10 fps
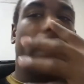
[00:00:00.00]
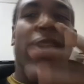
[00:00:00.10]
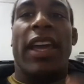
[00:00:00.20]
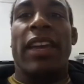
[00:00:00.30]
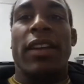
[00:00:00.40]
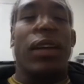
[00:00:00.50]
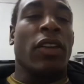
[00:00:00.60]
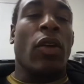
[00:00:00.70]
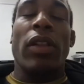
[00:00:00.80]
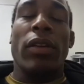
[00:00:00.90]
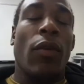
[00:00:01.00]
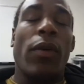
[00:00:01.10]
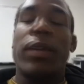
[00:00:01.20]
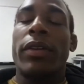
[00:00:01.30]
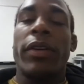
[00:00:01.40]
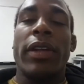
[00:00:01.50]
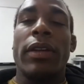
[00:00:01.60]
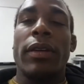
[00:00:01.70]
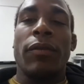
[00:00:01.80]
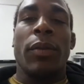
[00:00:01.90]
And I look forward to
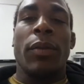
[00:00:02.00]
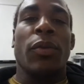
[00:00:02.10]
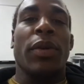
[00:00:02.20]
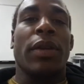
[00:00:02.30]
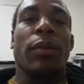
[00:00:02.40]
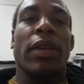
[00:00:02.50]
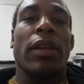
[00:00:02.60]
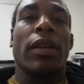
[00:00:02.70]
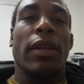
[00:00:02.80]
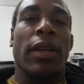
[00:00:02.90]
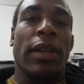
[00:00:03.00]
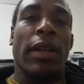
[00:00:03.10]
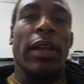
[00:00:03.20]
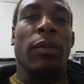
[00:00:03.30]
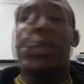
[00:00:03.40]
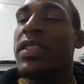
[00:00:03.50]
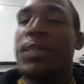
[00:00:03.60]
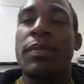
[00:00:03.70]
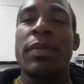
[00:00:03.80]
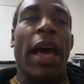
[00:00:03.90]
learning from him and being and like
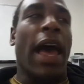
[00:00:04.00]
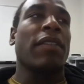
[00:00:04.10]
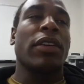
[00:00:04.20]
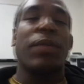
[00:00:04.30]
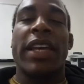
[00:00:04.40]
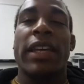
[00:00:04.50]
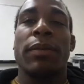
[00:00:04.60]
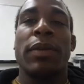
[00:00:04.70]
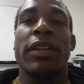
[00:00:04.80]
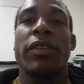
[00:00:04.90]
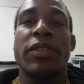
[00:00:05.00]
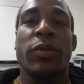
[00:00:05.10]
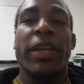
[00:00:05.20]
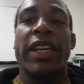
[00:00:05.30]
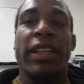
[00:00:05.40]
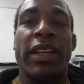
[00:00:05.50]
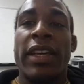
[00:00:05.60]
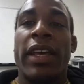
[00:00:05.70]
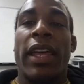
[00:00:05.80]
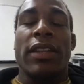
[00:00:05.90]
just having him take me under his wing and
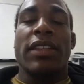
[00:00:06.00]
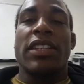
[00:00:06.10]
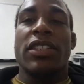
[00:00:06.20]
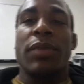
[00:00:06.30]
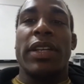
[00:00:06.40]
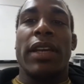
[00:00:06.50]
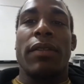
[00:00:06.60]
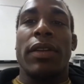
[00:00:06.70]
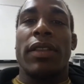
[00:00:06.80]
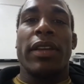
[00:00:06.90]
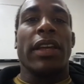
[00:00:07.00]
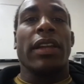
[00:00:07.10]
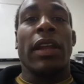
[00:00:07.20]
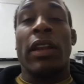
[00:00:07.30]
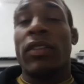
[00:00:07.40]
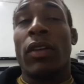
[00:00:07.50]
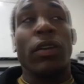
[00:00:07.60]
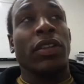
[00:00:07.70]
and teaching me everything, and as well as